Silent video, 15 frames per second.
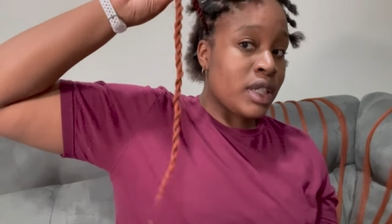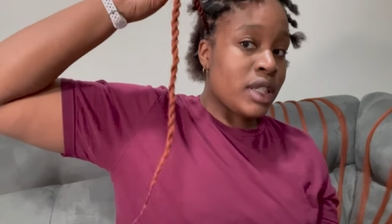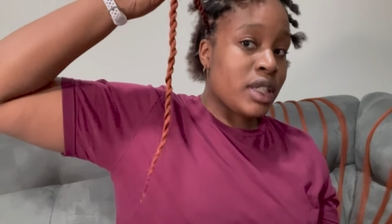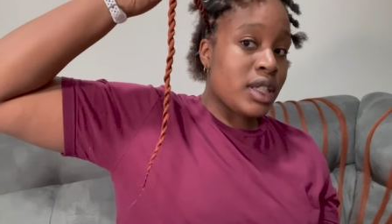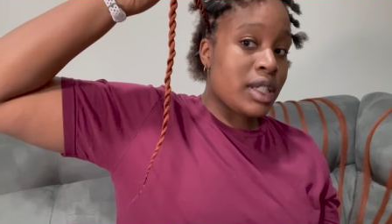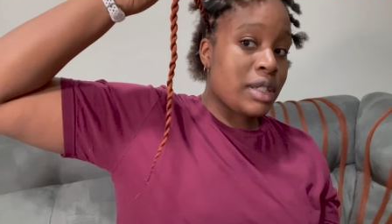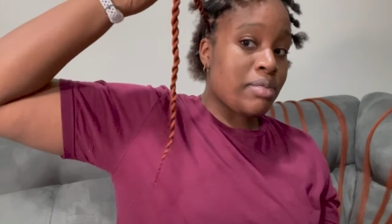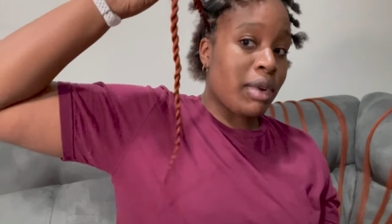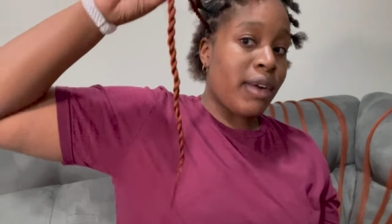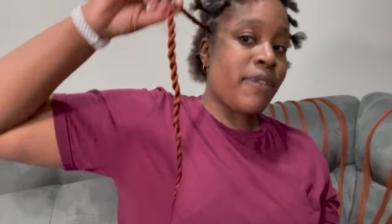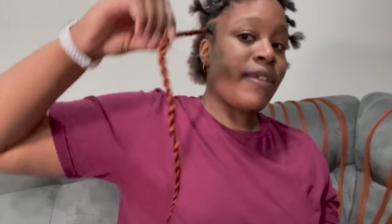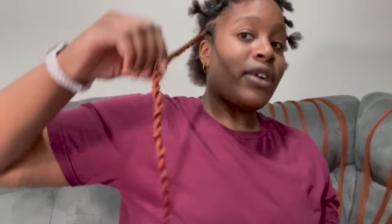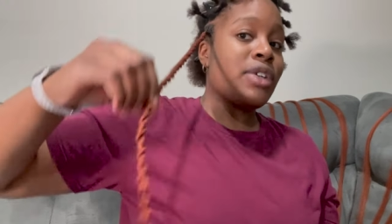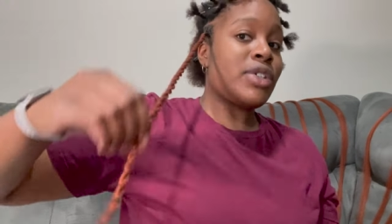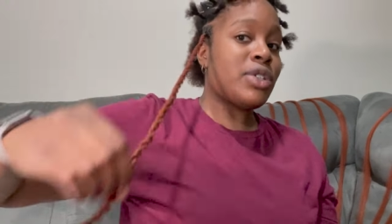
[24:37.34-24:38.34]
This is my
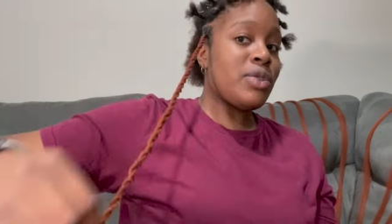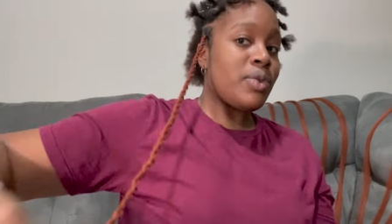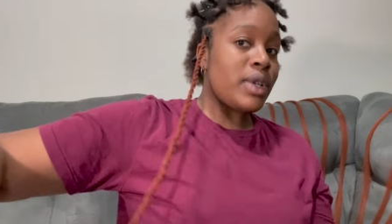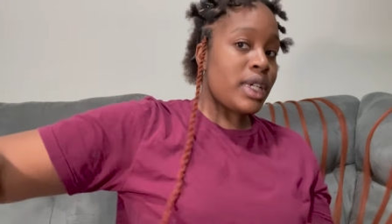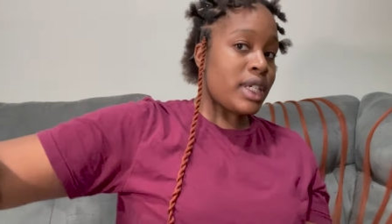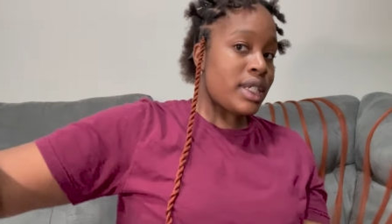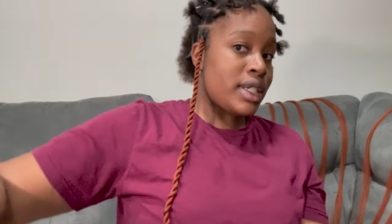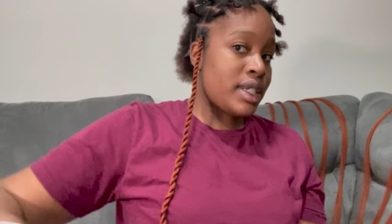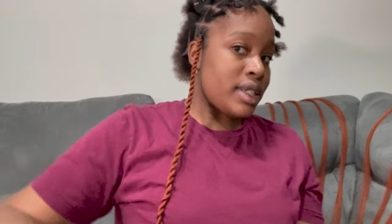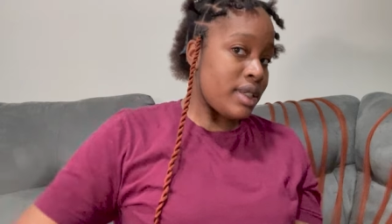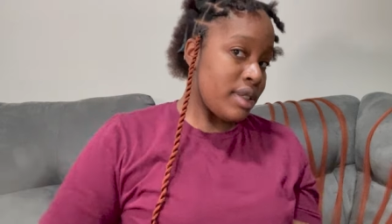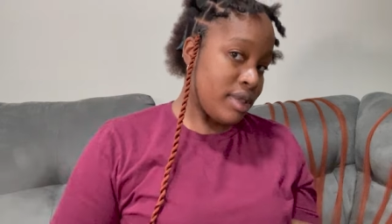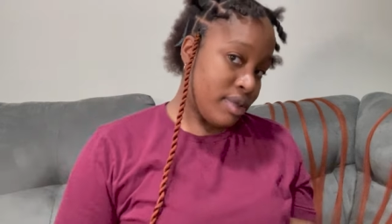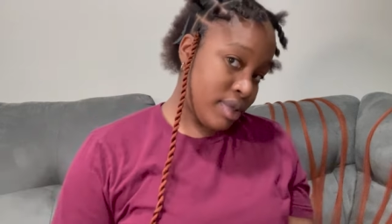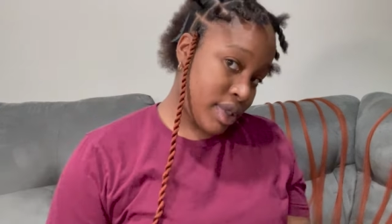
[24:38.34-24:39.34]
first twist.
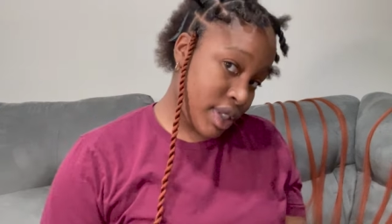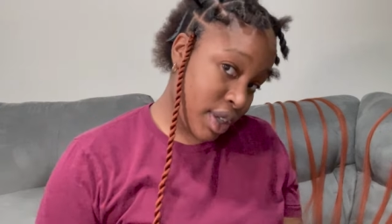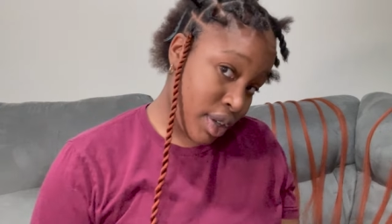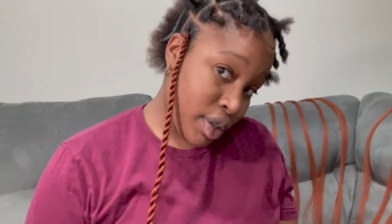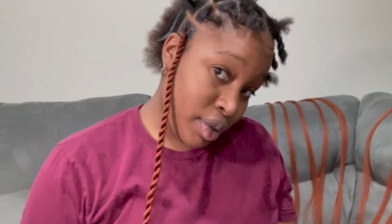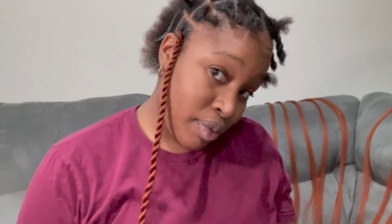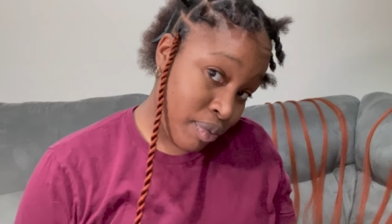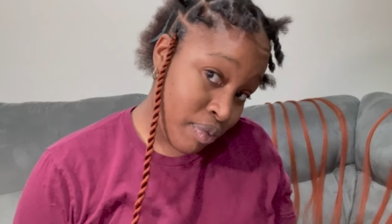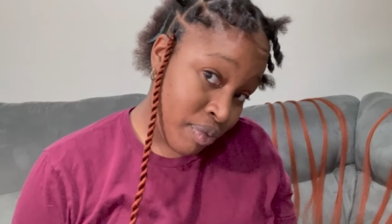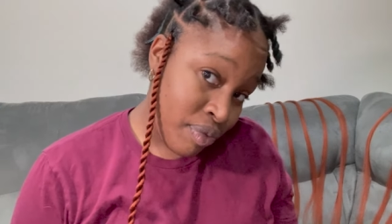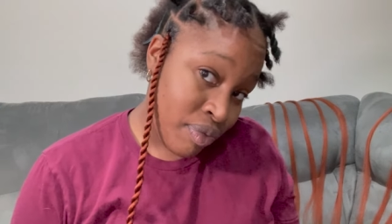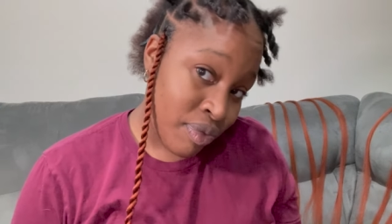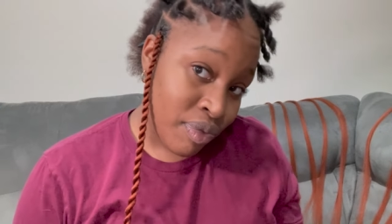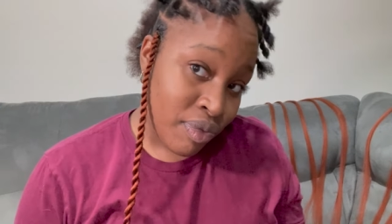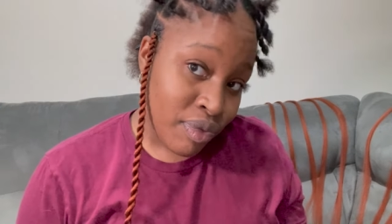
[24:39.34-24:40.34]
So
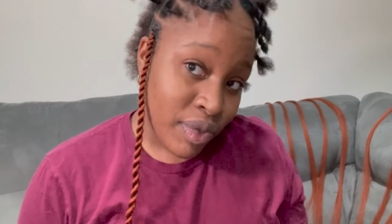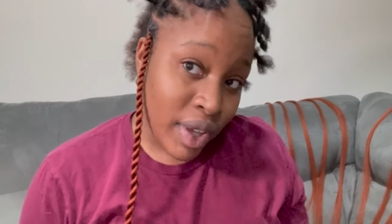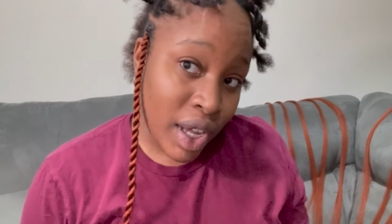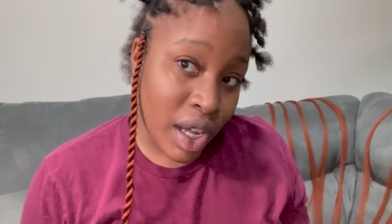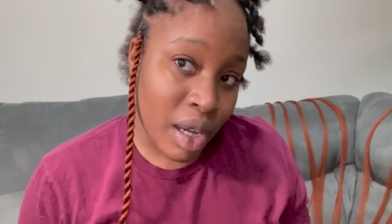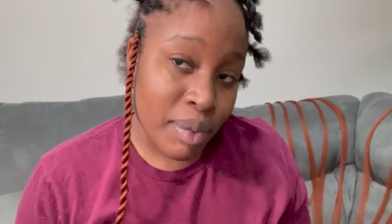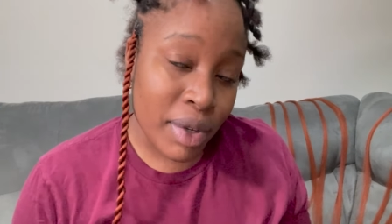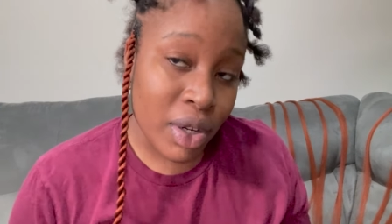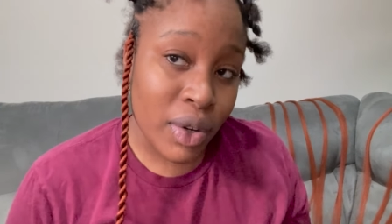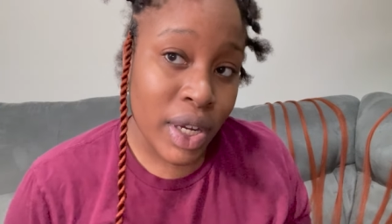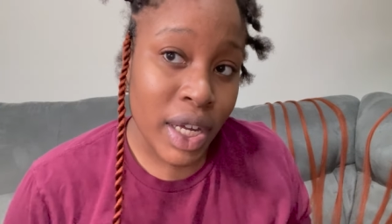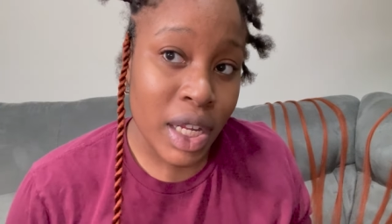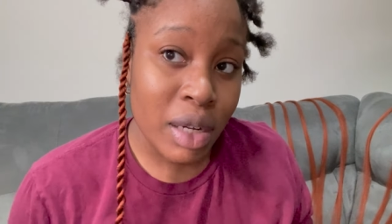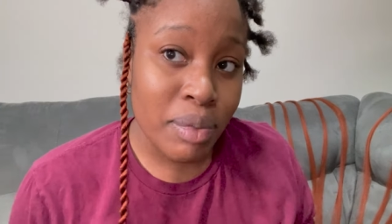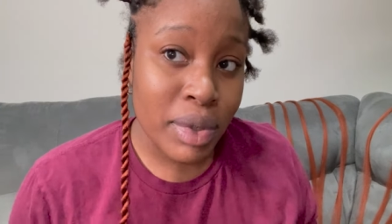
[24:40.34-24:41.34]
yeah, I'm gonna go
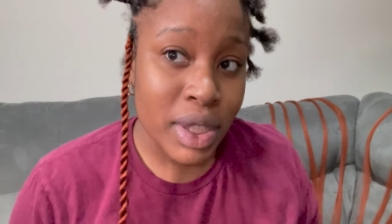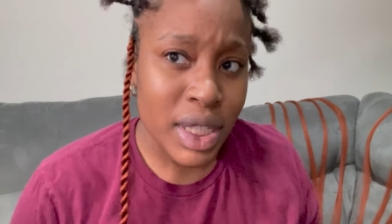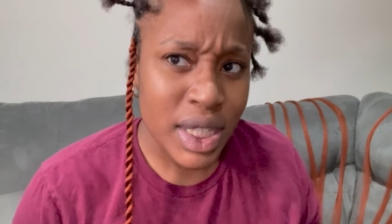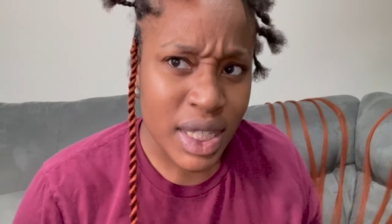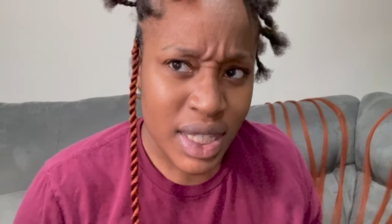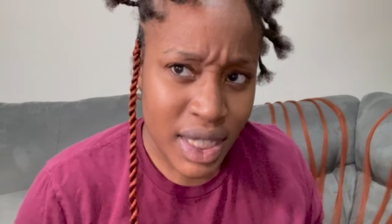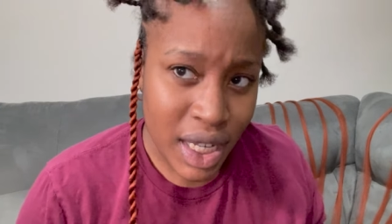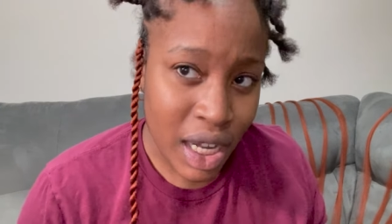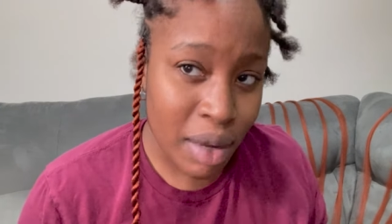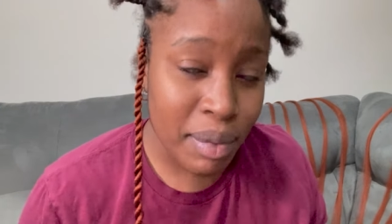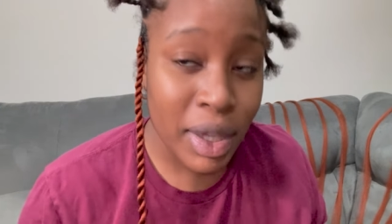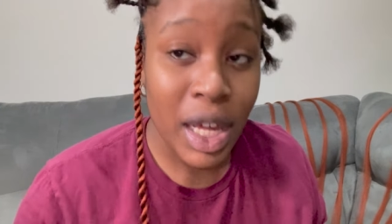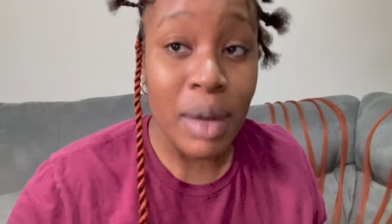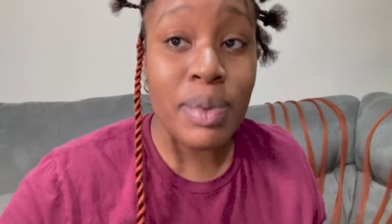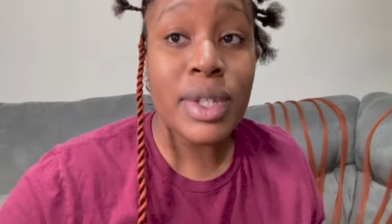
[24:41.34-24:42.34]
ahead and put this in time
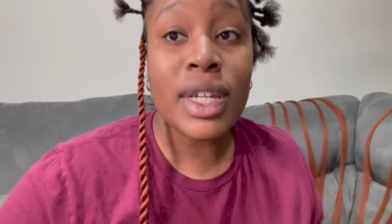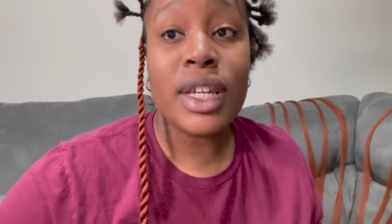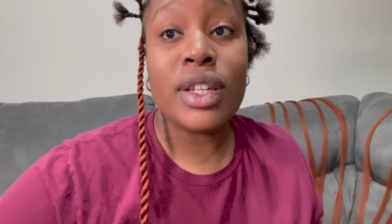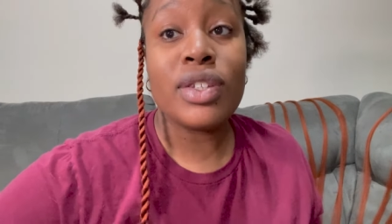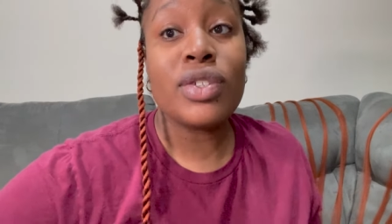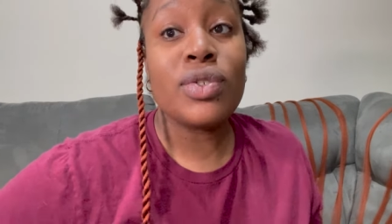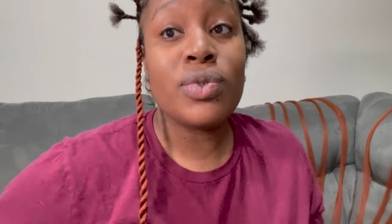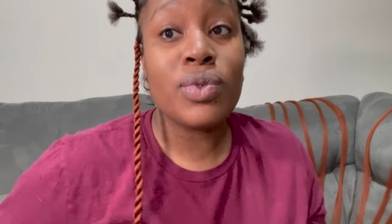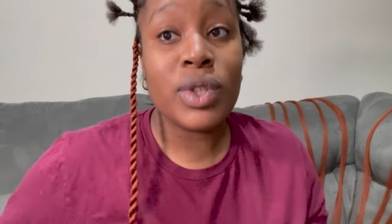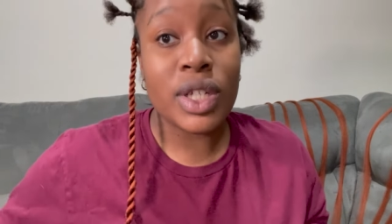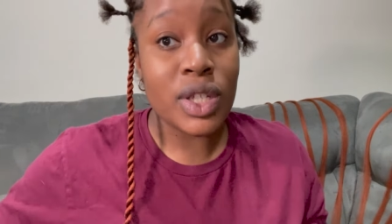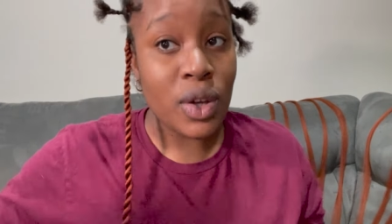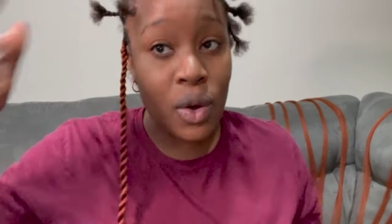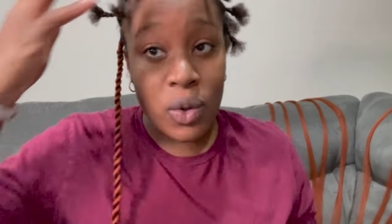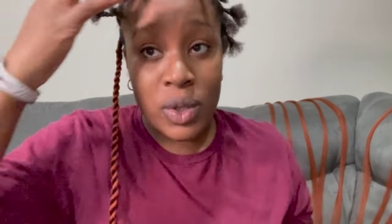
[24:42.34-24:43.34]
lapse and do this
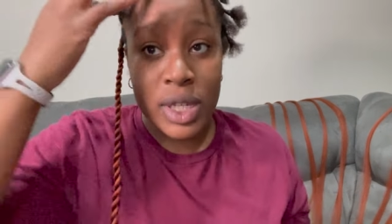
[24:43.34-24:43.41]
whole